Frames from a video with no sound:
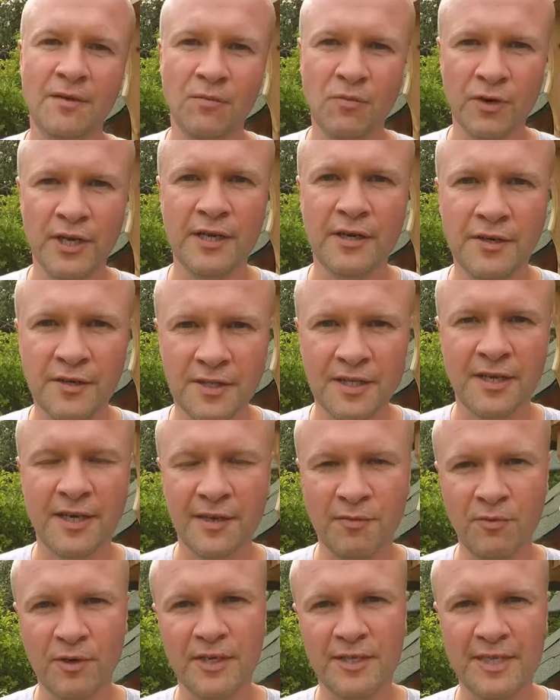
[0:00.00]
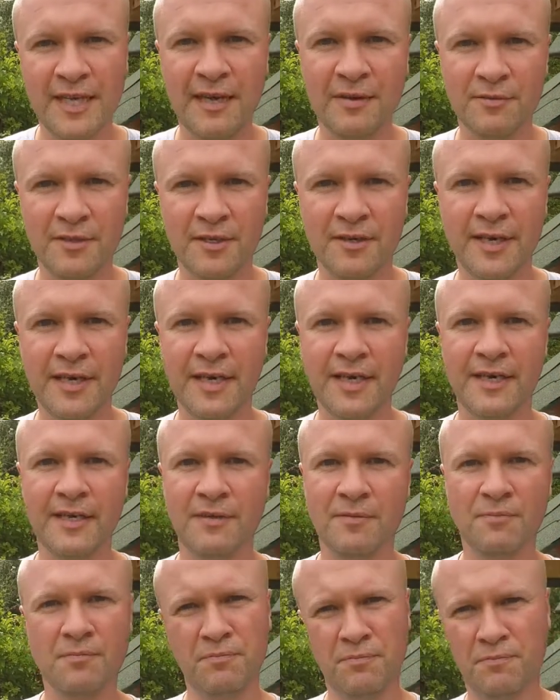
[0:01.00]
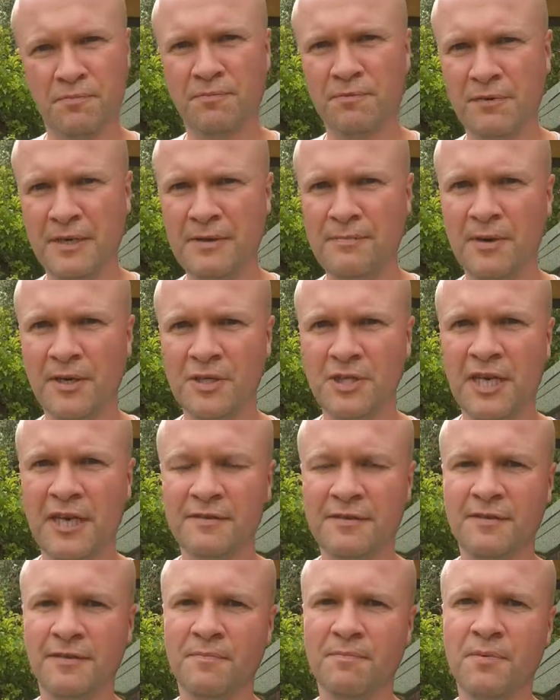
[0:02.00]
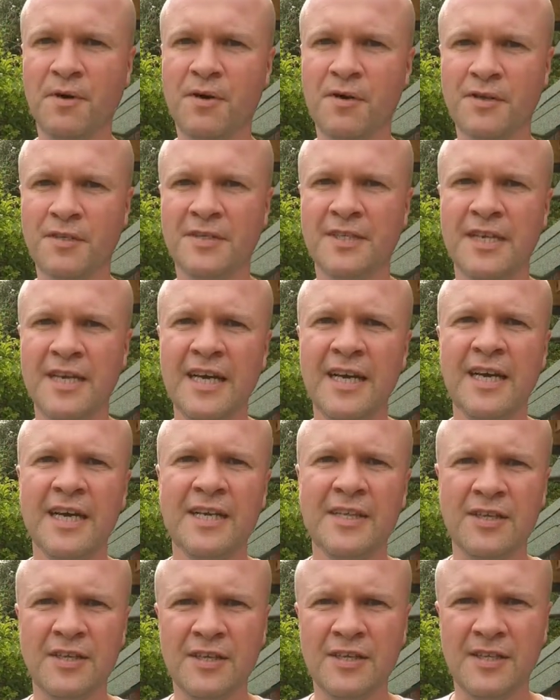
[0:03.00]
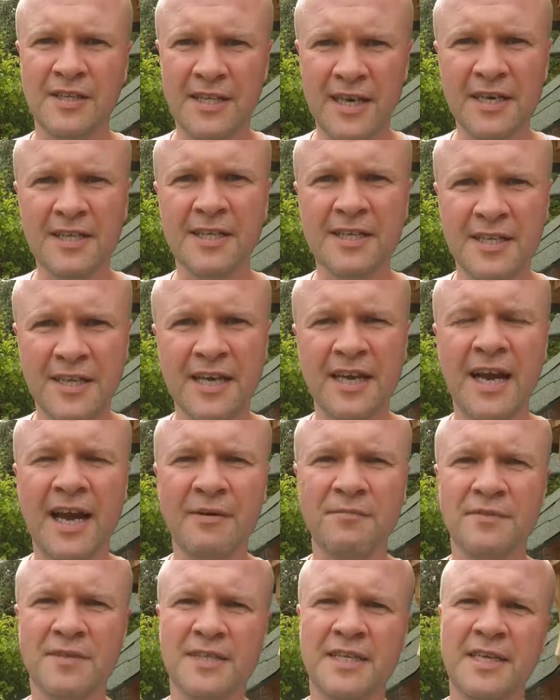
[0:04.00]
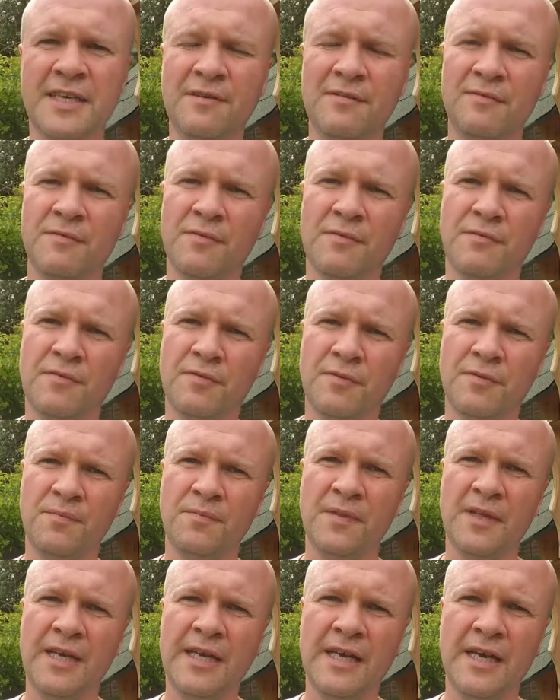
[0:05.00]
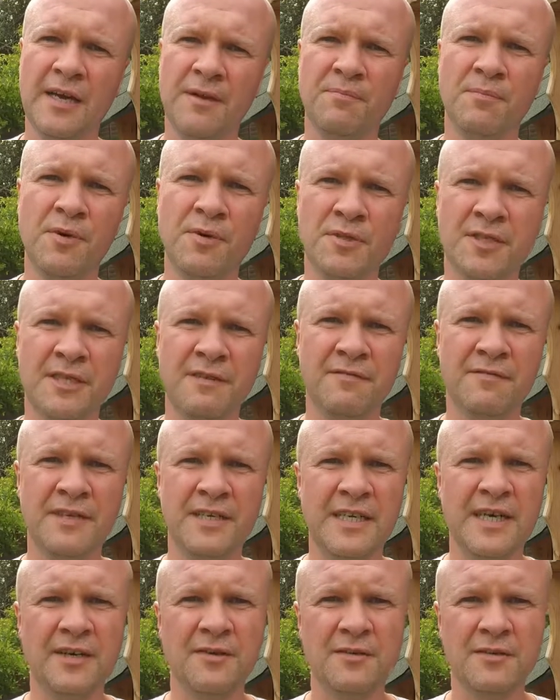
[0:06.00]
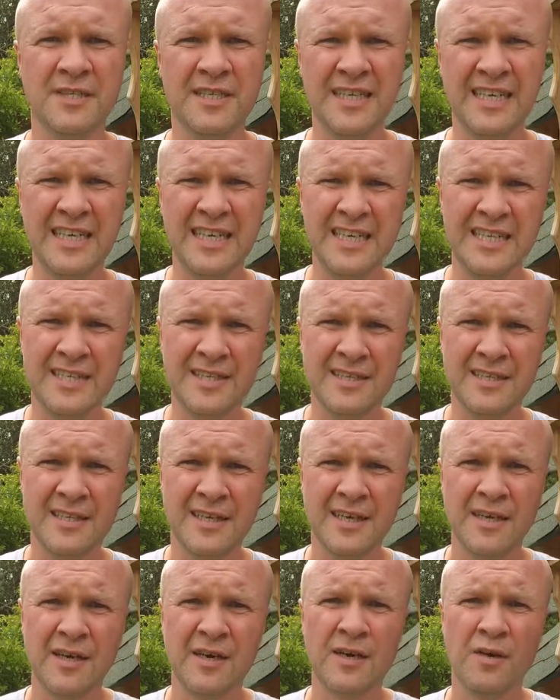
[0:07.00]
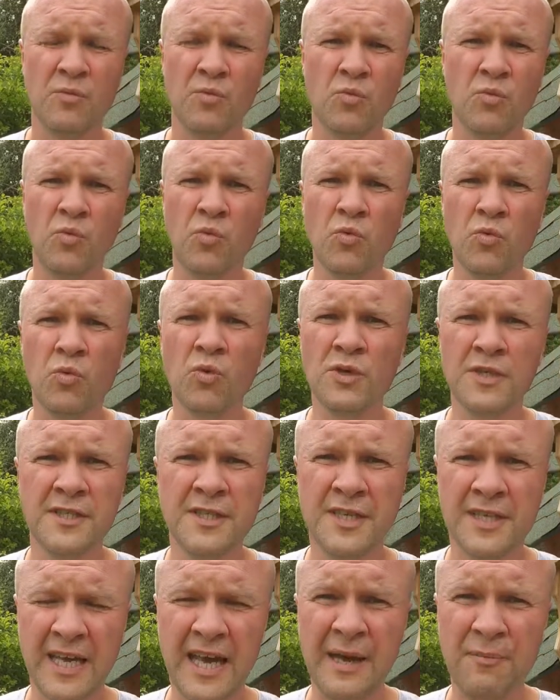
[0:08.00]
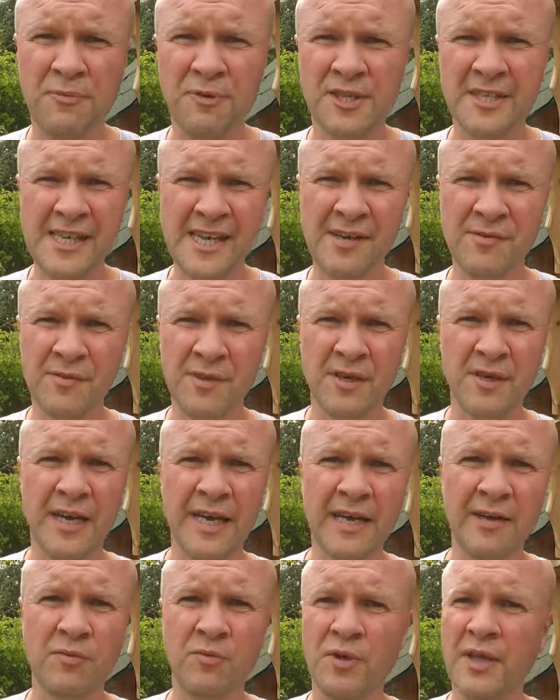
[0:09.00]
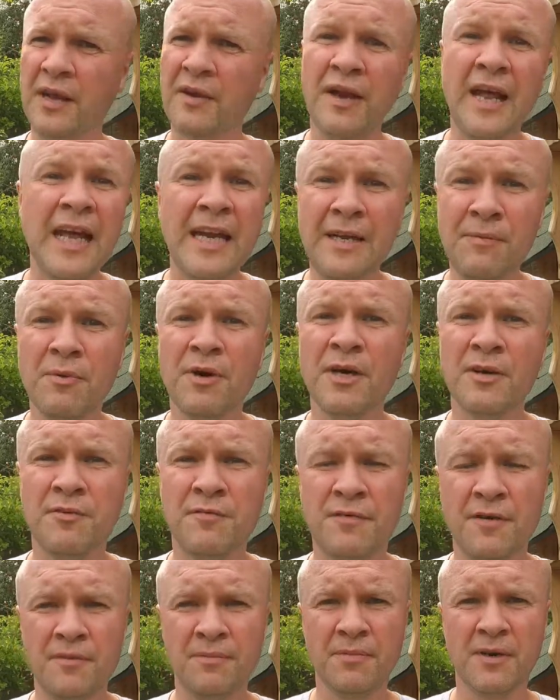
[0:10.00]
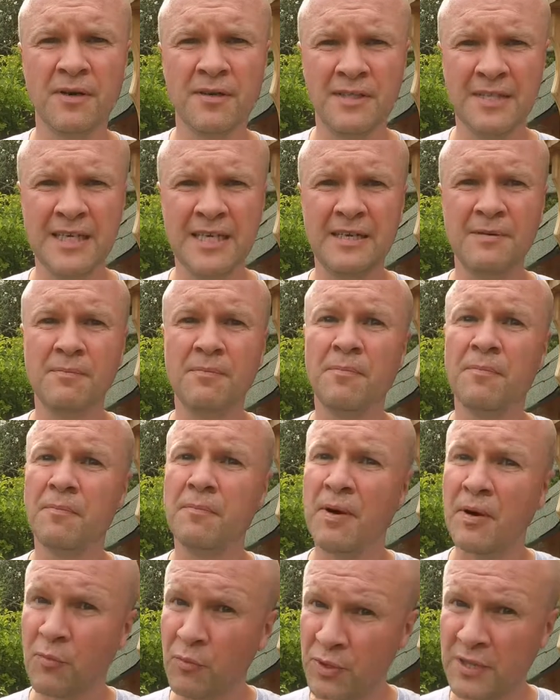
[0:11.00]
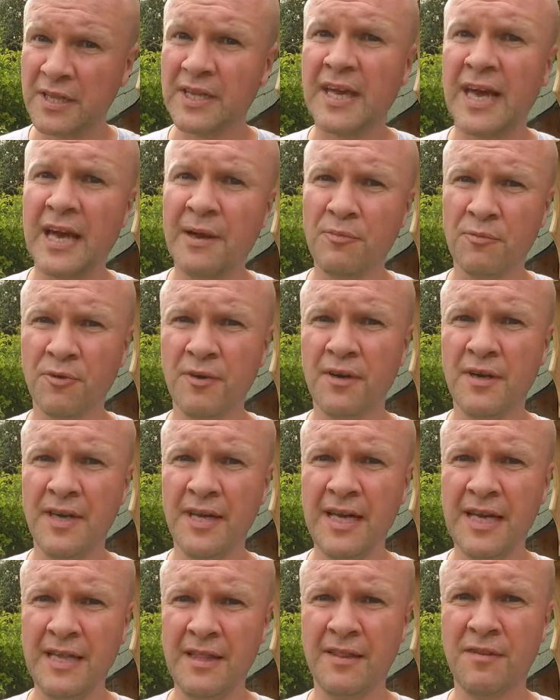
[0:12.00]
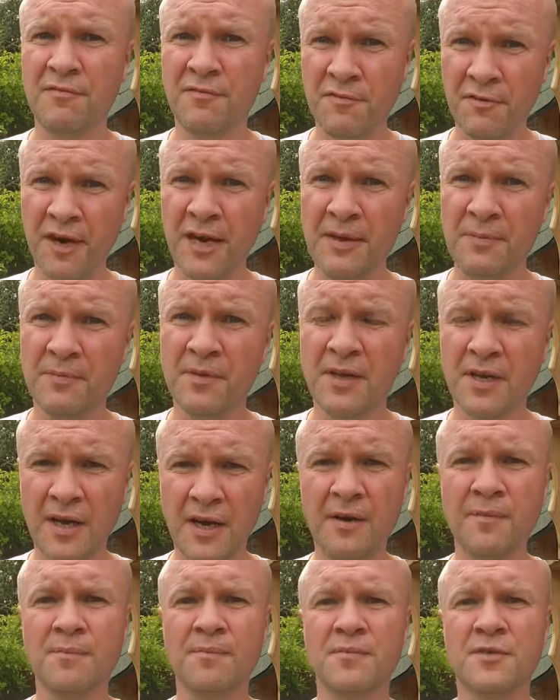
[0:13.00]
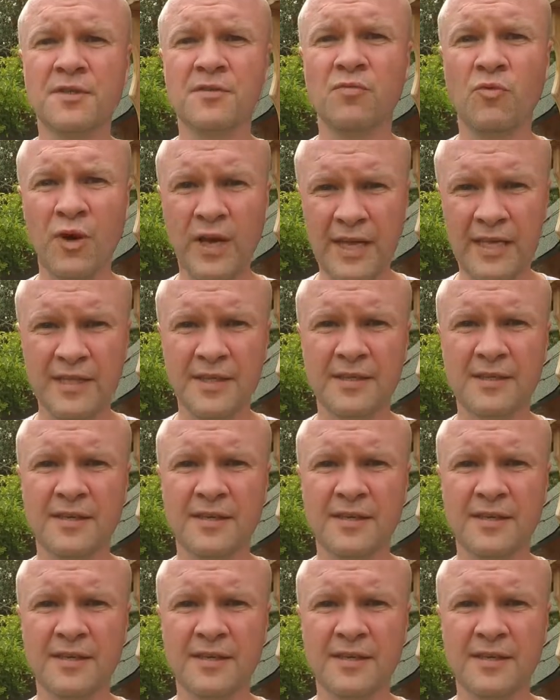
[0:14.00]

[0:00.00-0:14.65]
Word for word: what it looks like, what it sounds like, pretty much out of the box. The other thing I haven't seen from the unboxing videos is what does the camera sound like without any microphone plugged in, but with the camera in the frame that comes with